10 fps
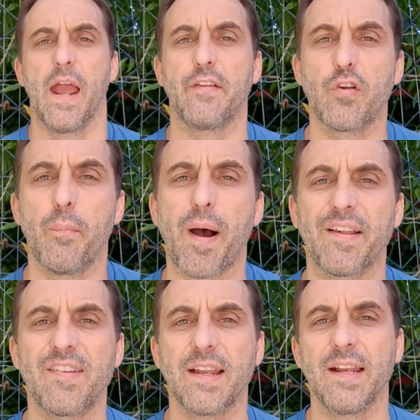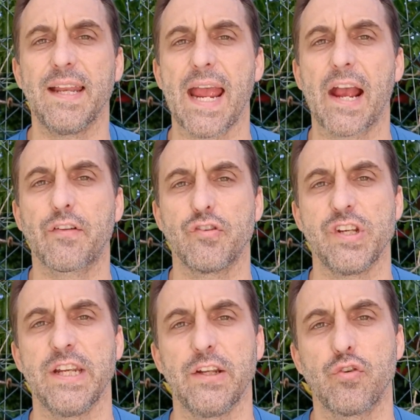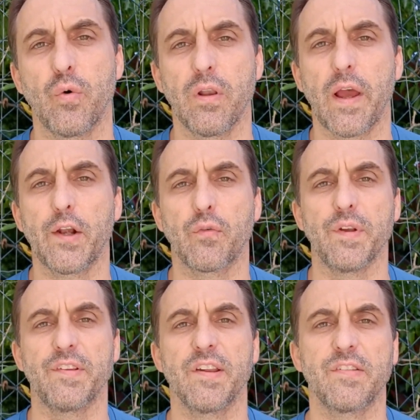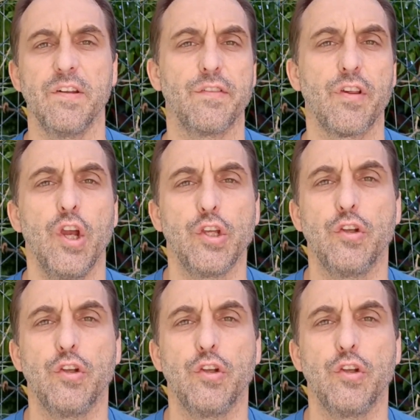And so by setting the Exer-Genie to a lighter resistance,